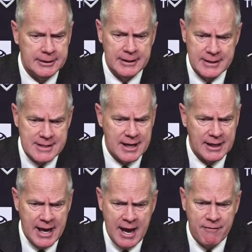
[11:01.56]
in the
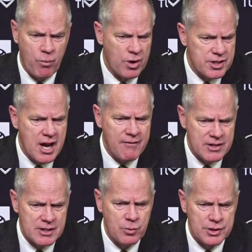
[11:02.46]
second half.
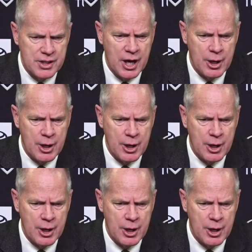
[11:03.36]
Obviously wasn't